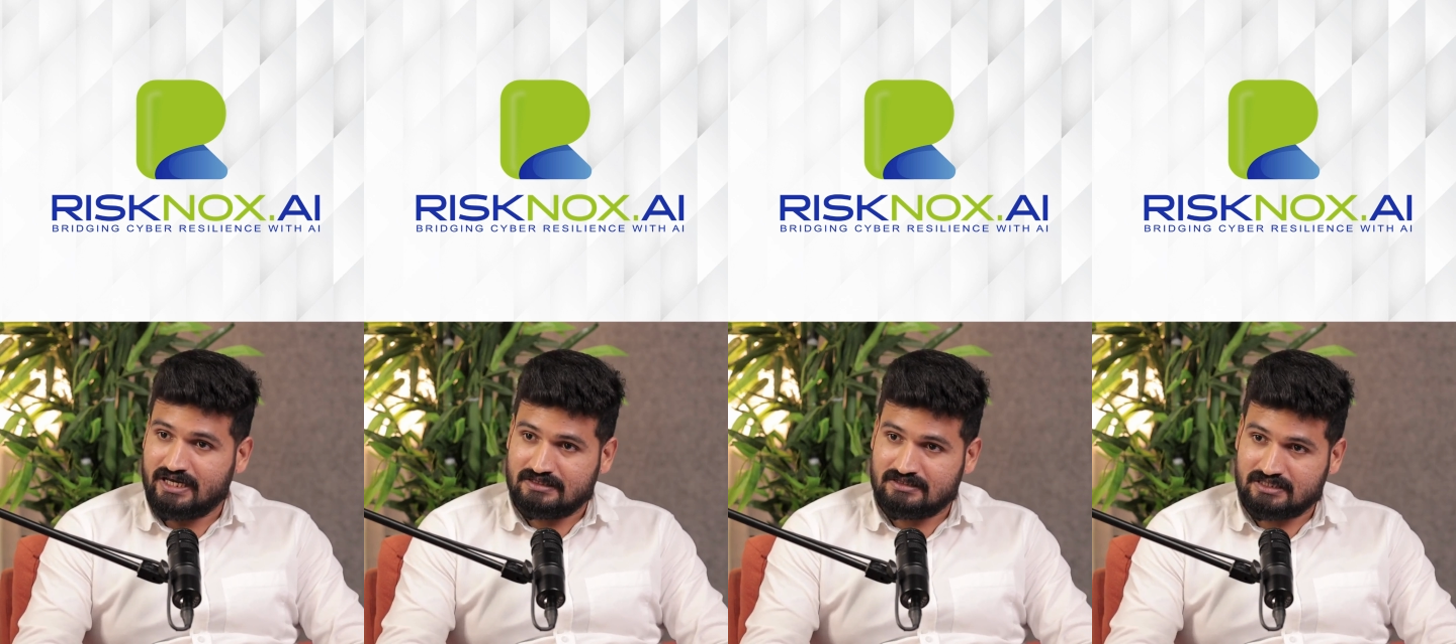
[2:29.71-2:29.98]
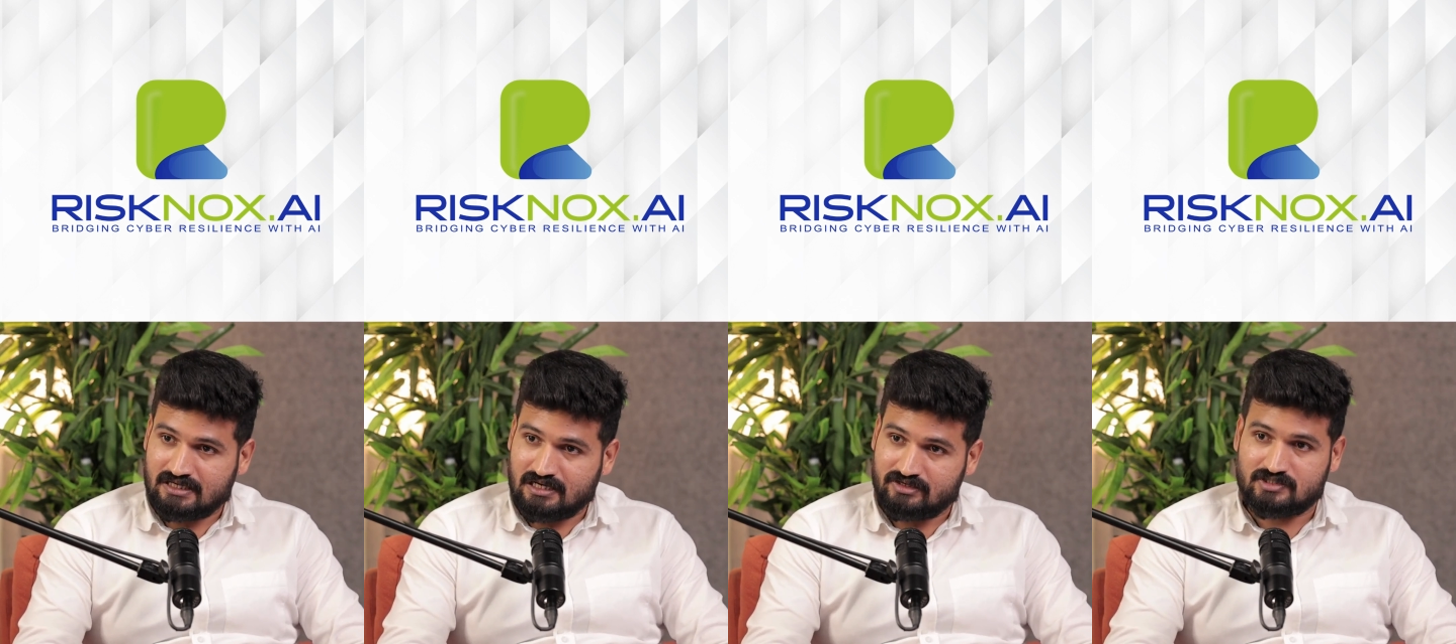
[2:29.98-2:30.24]

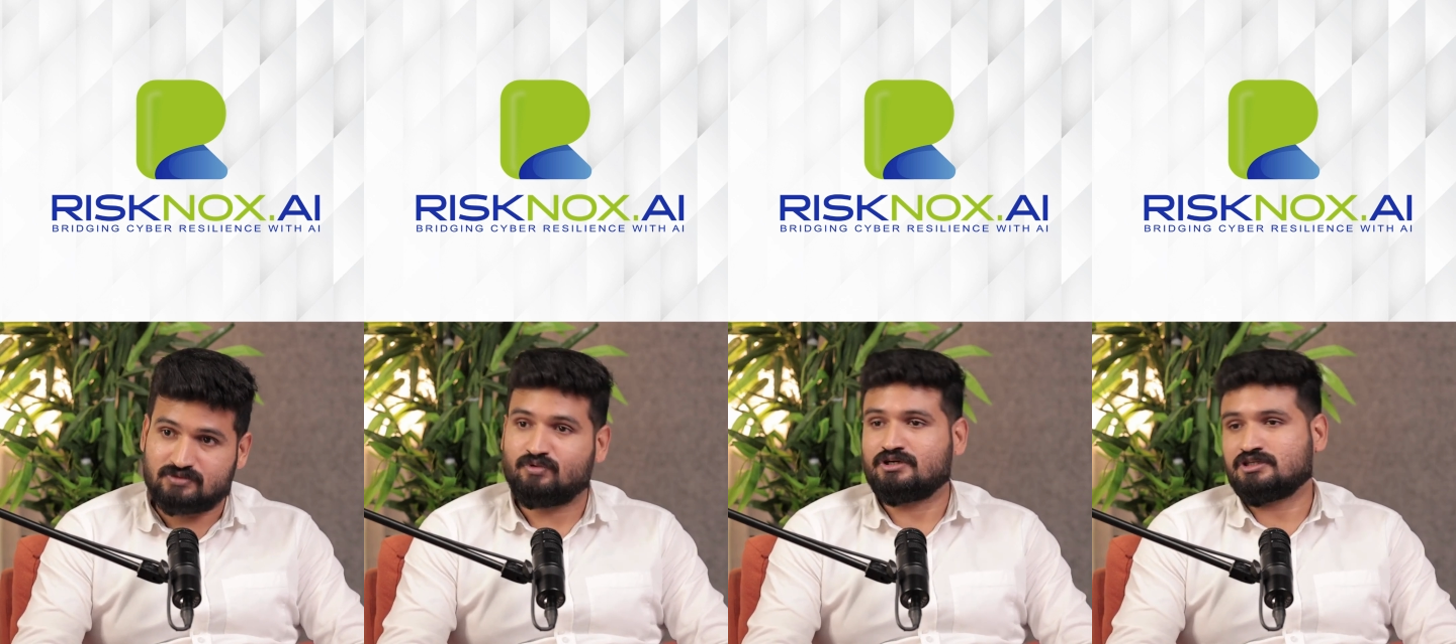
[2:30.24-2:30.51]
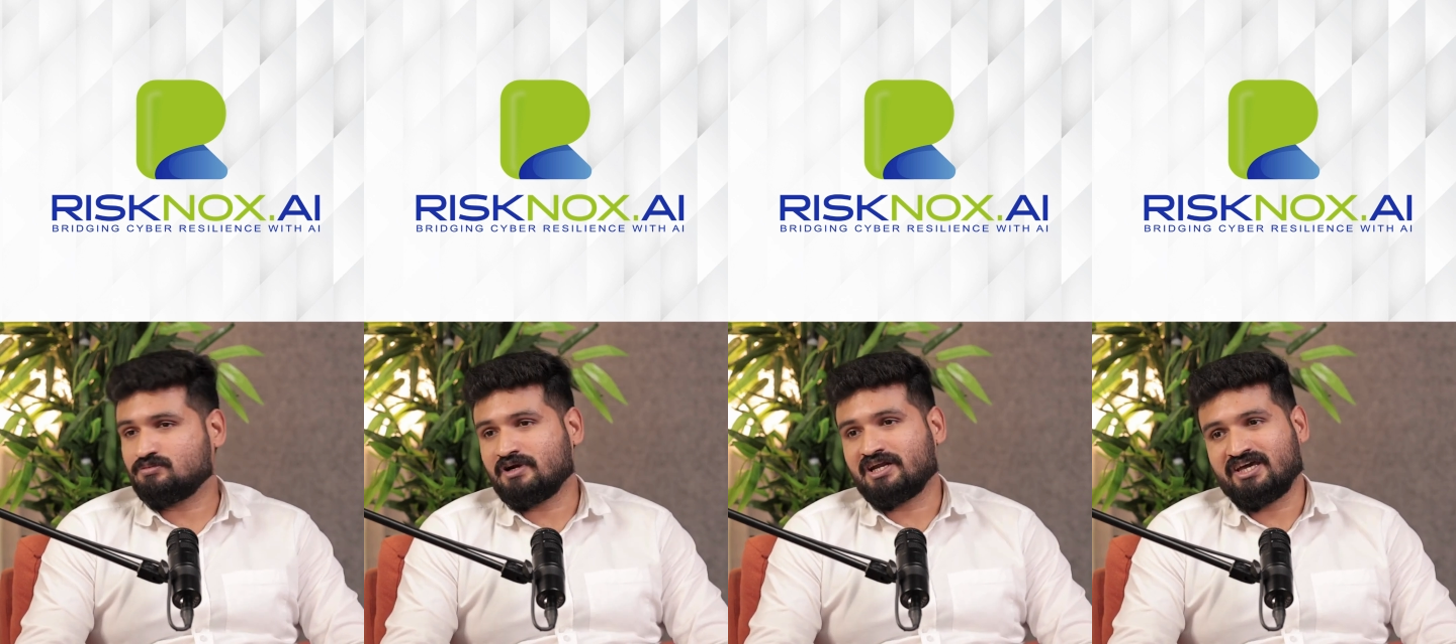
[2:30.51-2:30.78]
ethical,
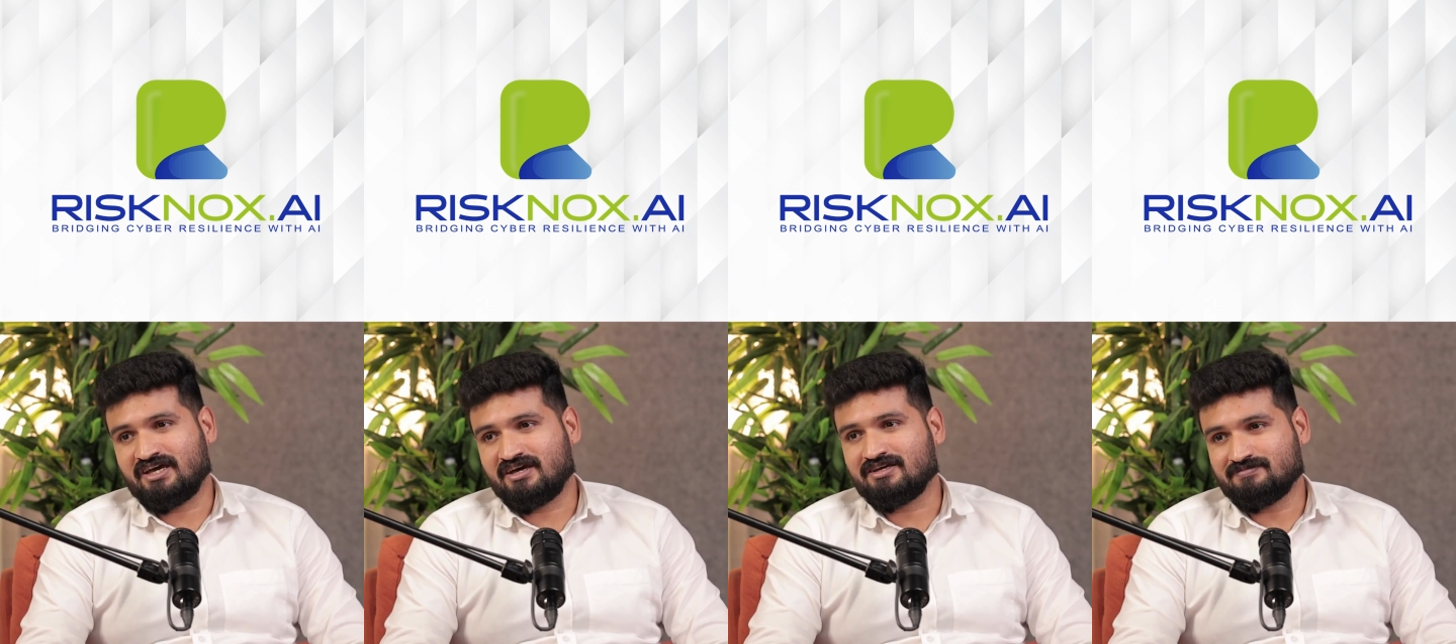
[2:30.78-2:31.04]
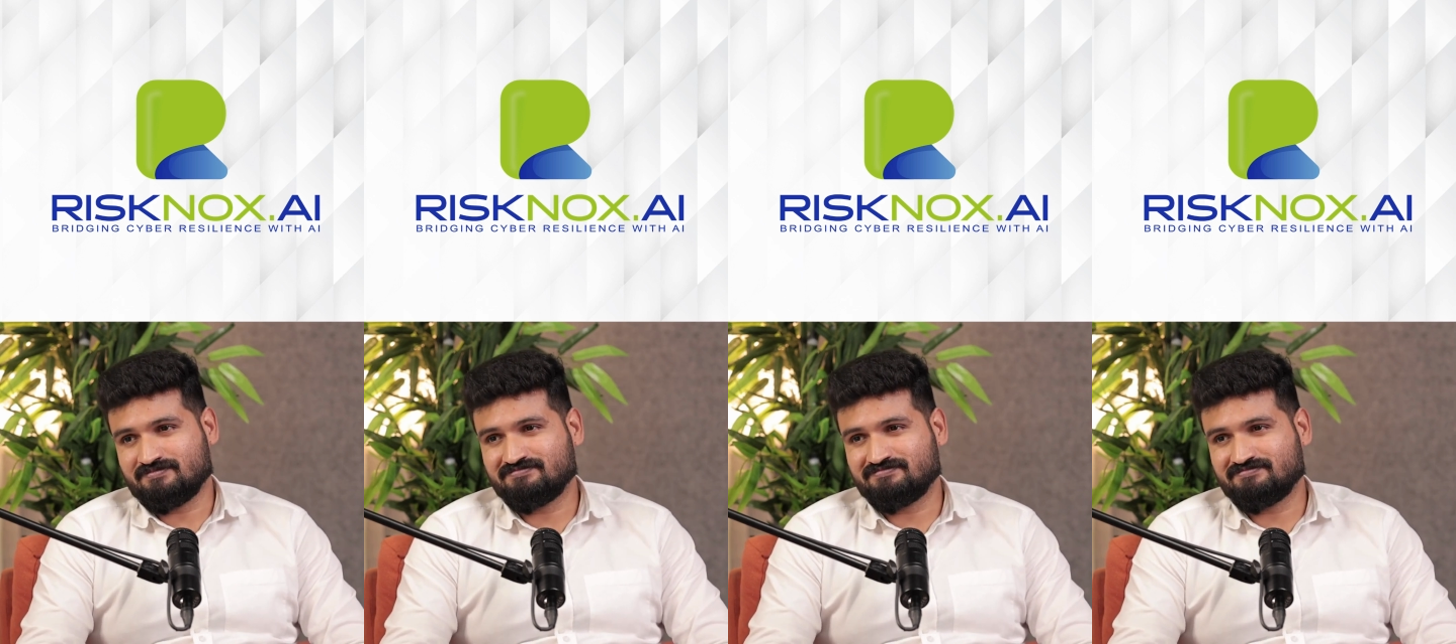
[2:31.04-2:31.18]
responsible AI.